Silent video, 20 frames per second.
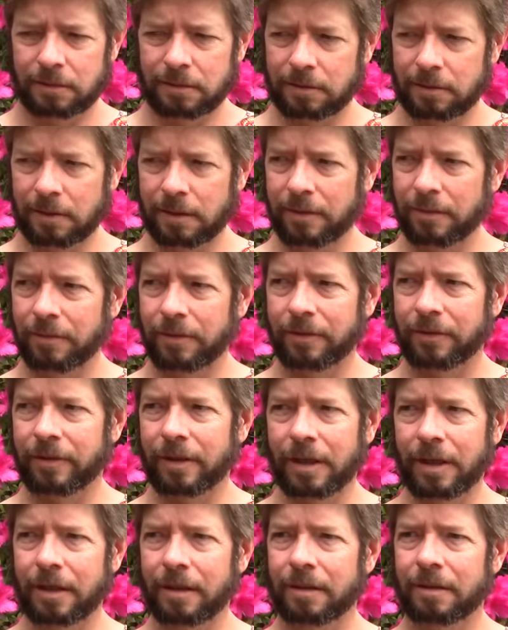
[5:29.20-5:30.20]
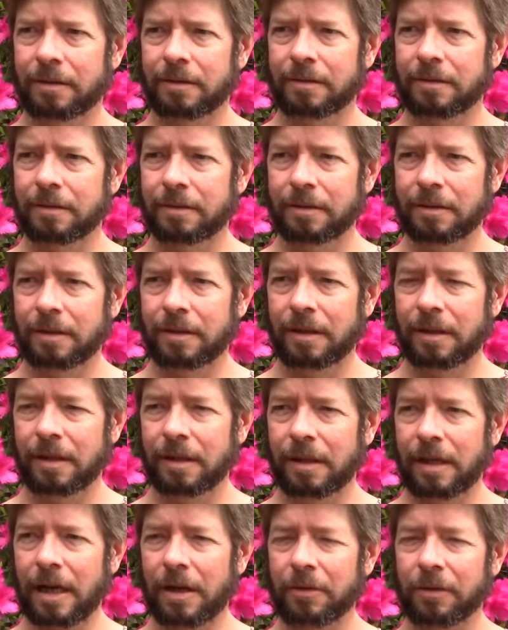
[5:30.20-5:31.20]
and it was like
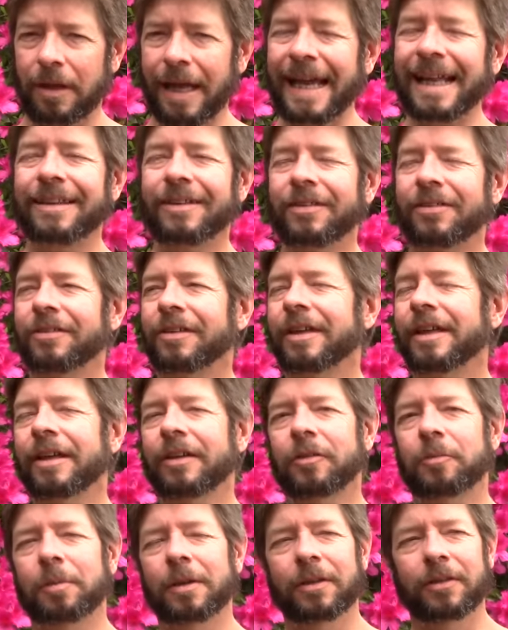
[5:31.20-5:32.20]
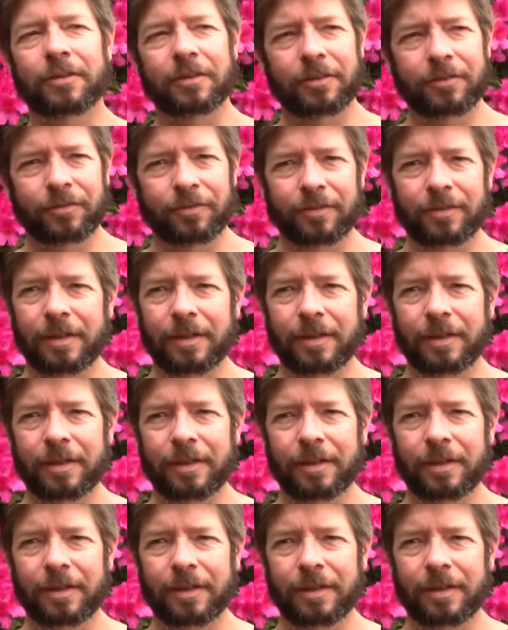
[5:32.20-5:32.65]
outlandishly expensive.